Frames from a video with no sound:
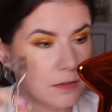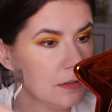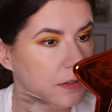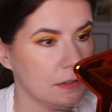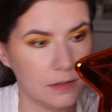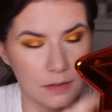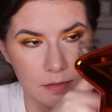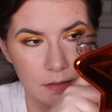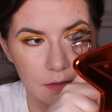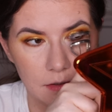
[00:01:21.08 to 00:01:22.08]

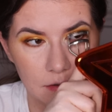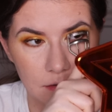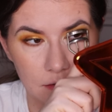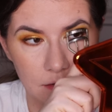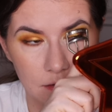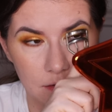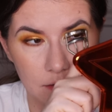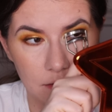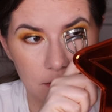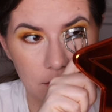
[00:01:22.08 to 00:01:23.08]

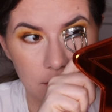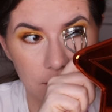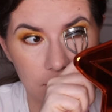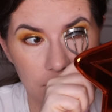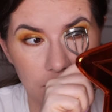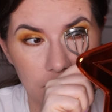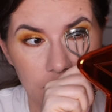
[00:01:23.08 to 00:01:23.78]
Nothing is said.